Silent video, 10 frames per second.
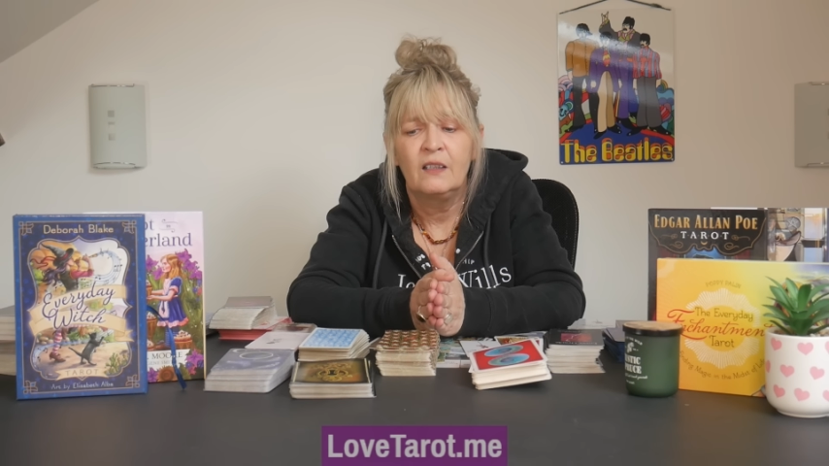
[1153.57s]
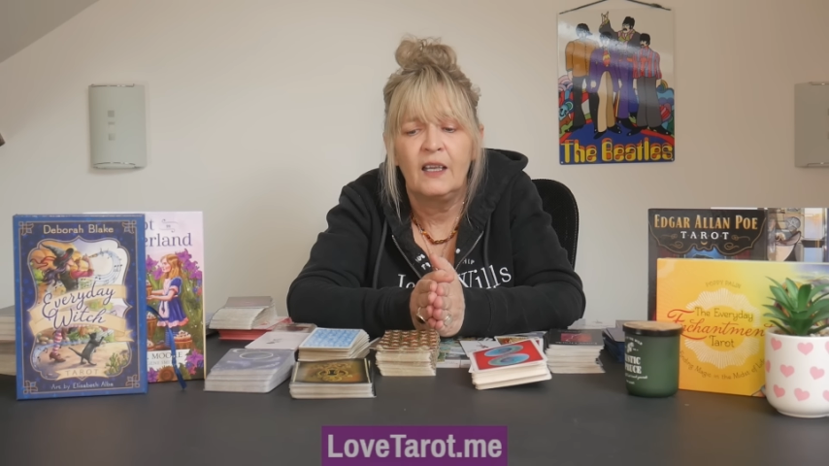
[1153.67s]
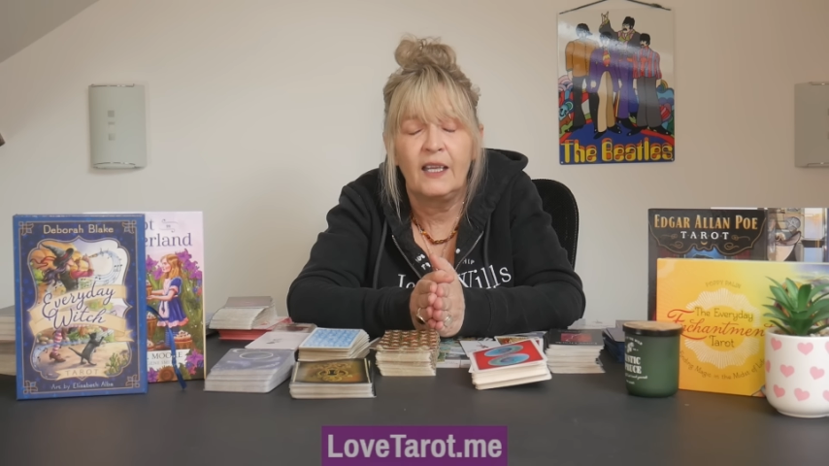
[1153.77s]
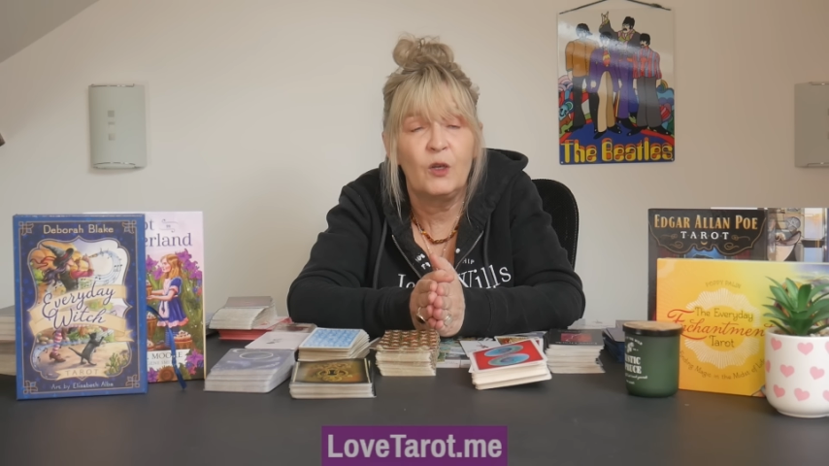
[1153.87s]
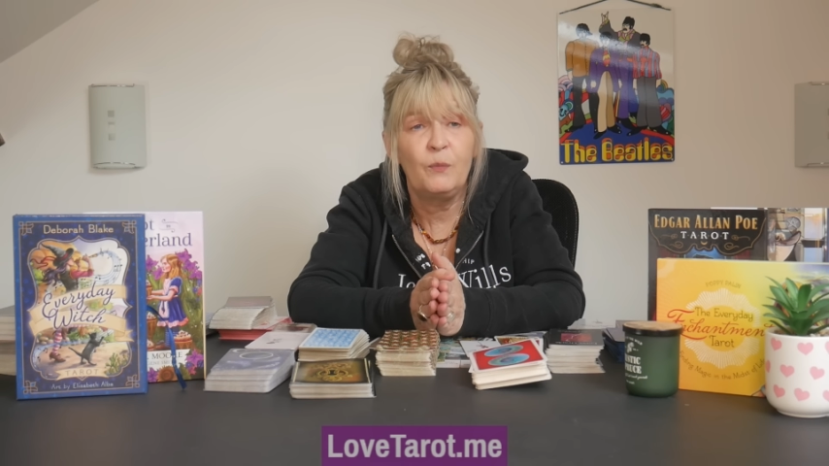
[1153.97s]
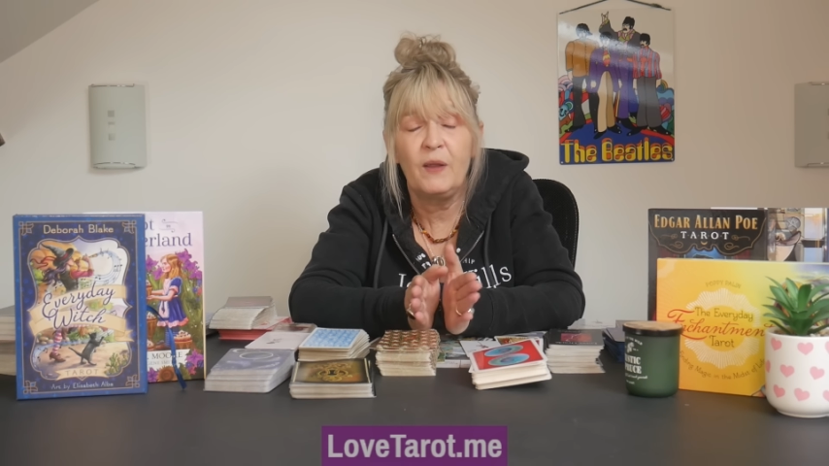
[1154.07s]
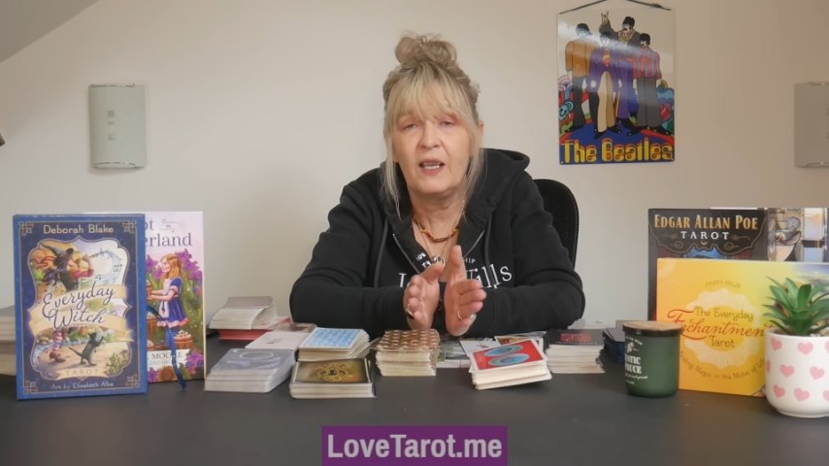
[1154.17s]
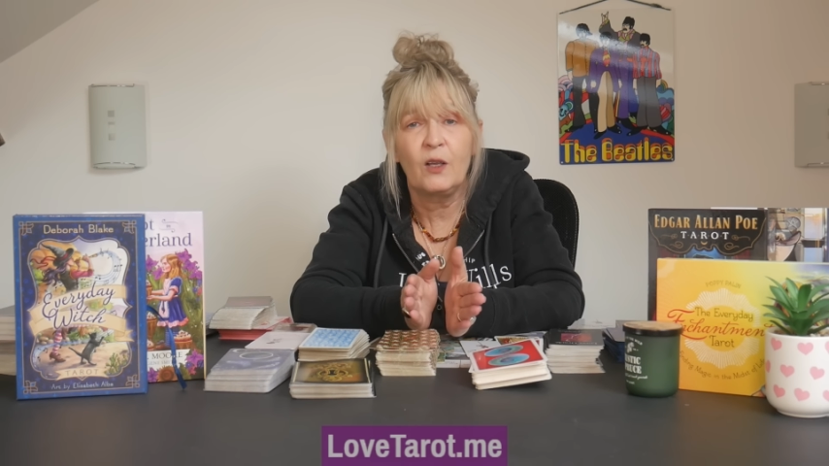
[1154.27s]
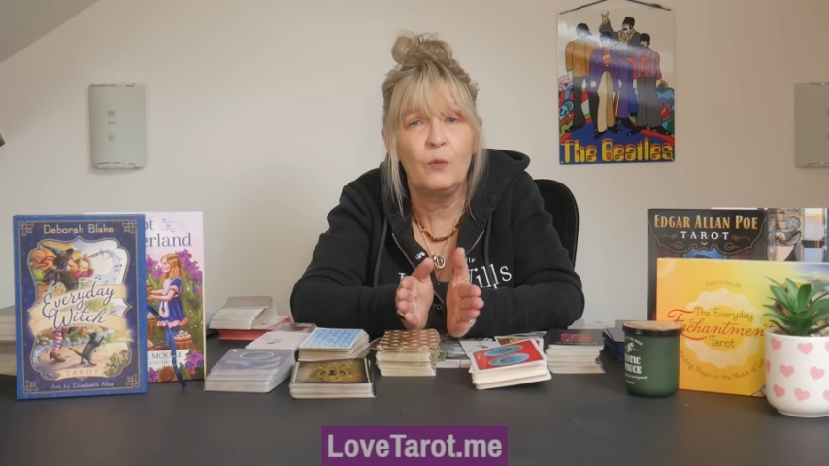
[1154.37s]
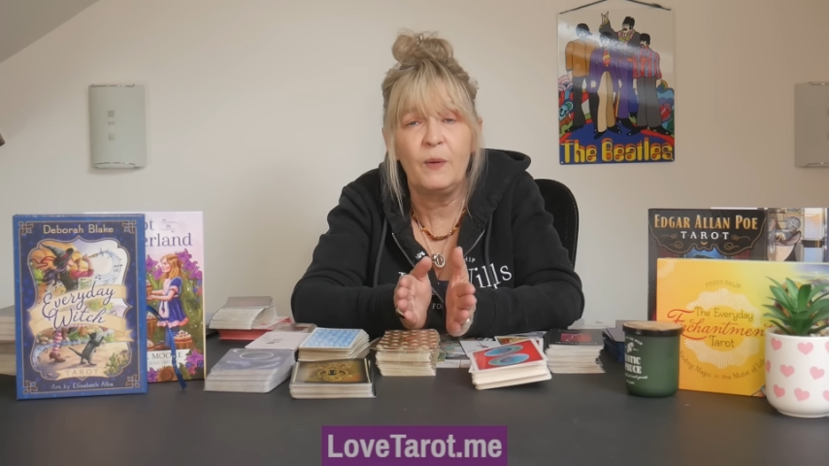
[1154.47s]
It could be,
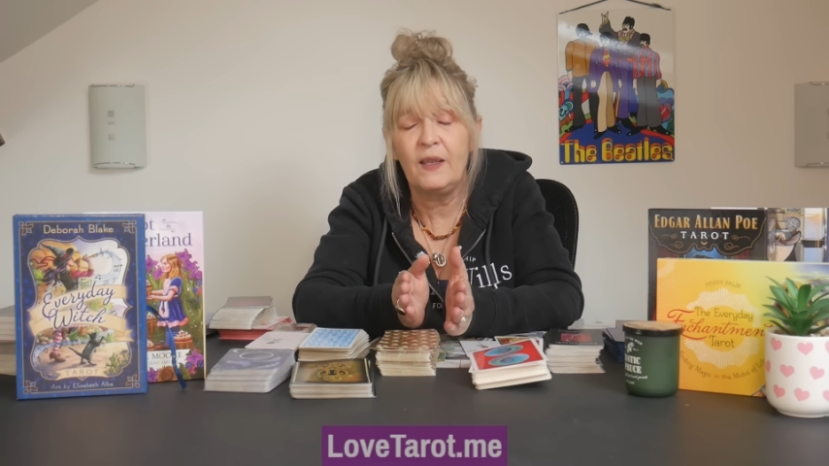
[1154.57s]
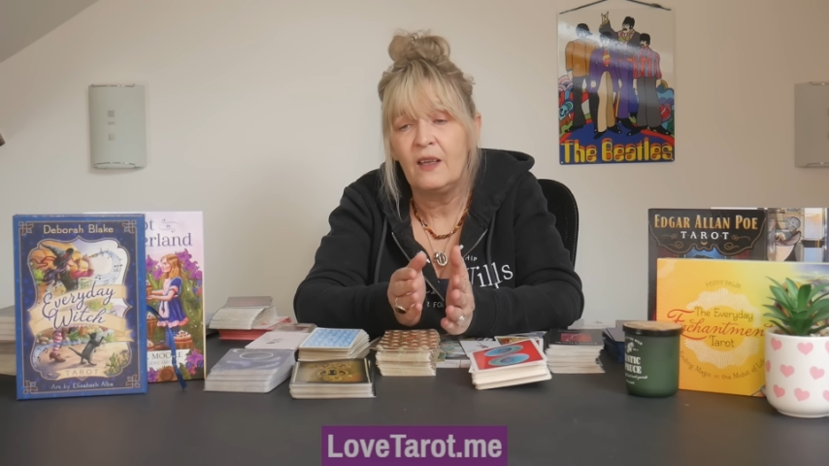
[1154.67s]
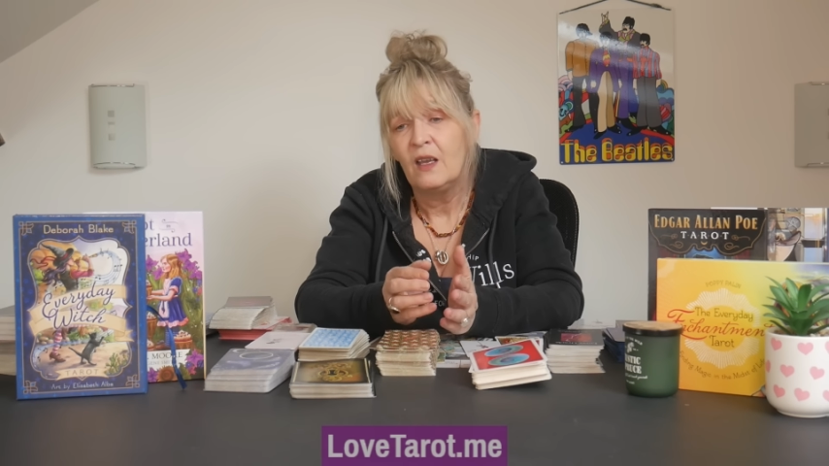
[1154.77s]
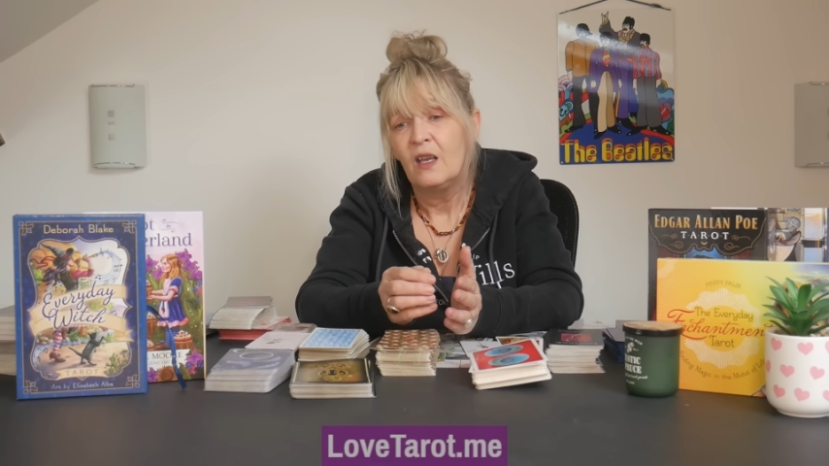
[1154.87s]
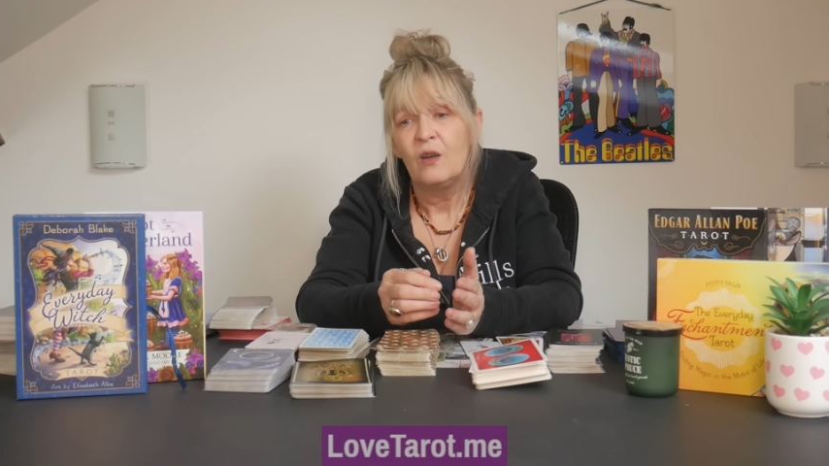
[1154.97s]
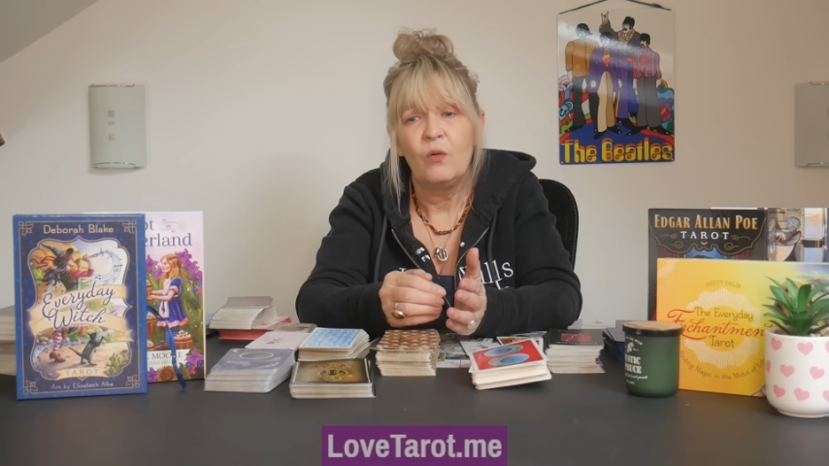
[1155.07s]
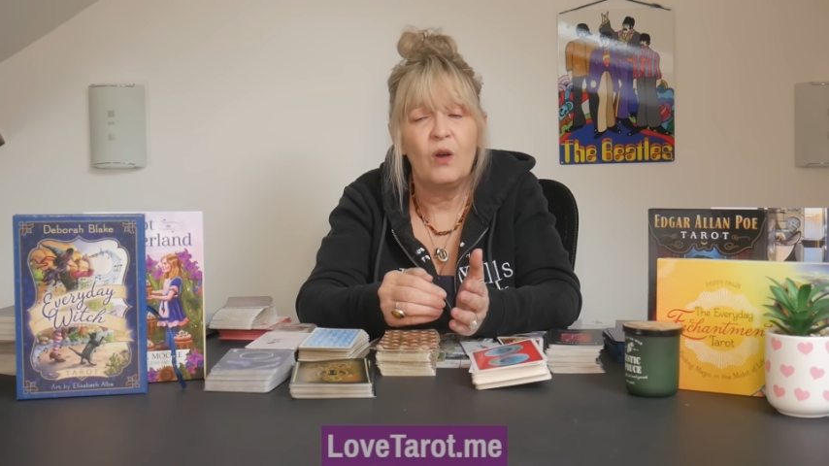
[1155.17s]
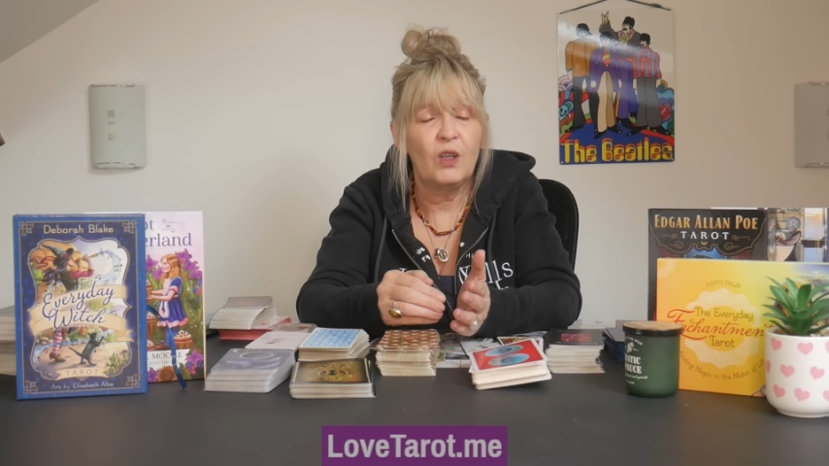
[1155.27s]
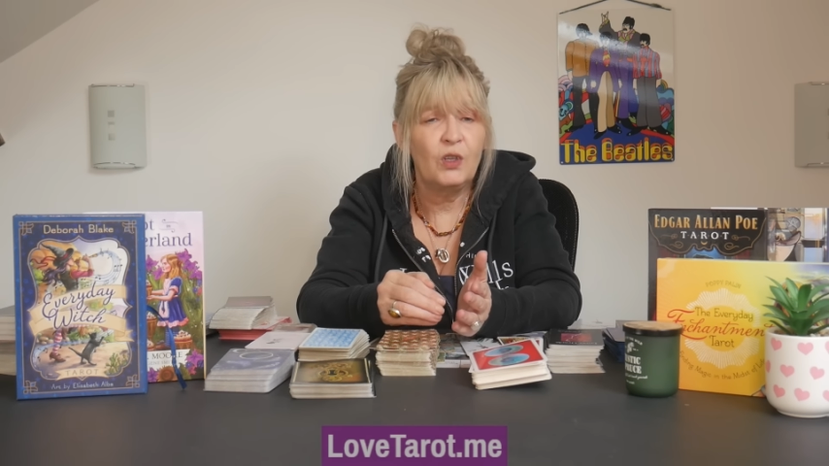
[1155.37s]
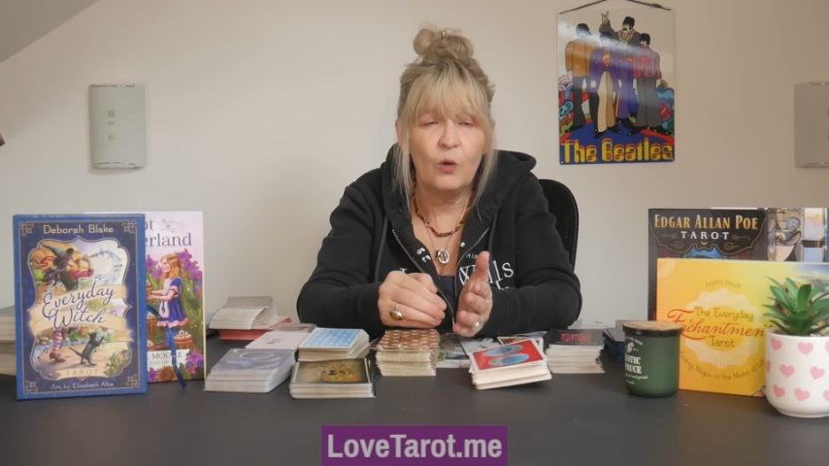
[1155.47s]
it could be
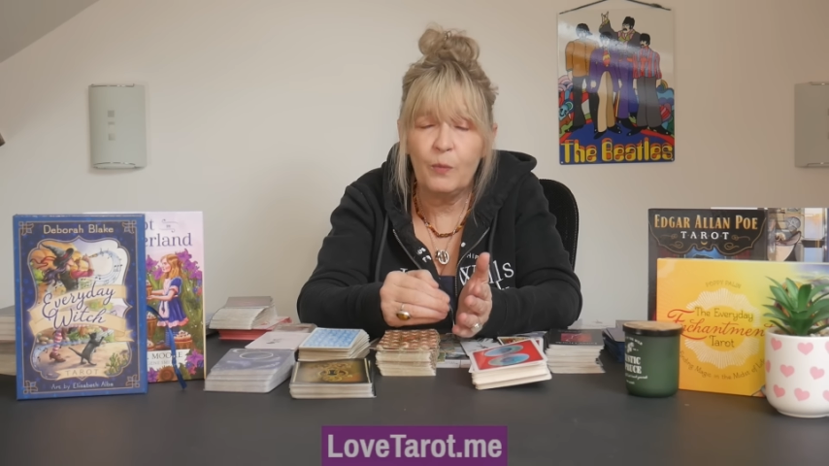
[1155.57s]
your